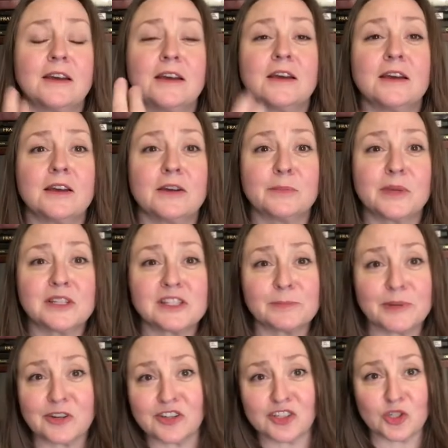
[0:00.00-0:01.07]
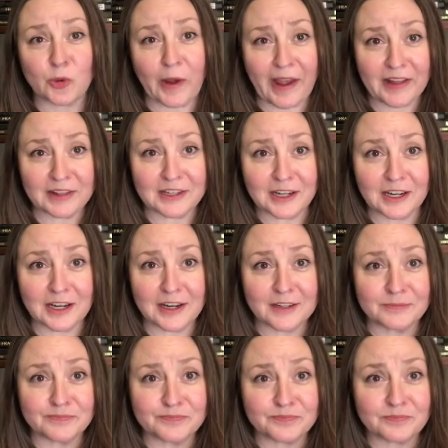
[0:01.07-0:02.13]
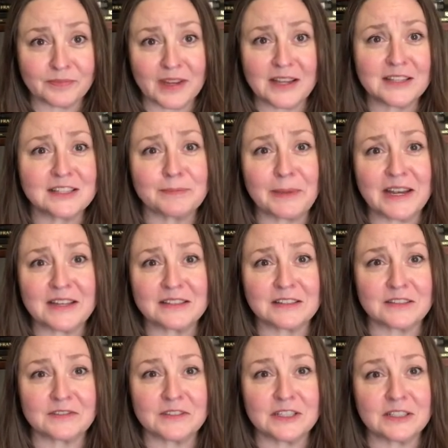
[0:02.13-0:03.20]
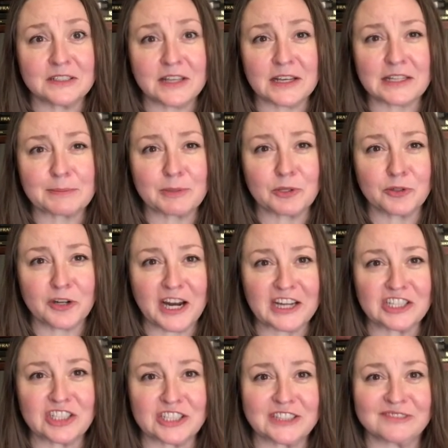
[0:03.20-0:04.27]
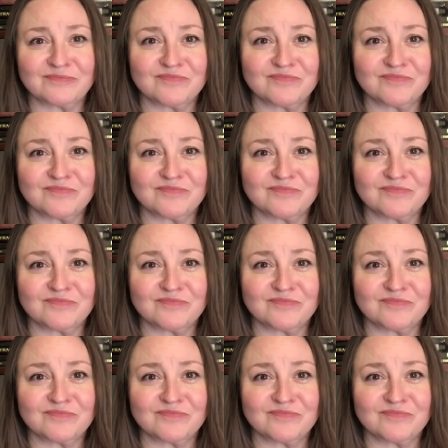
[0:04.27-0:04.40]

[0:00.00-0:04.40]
Um, spirituality, expansiveness, exploration.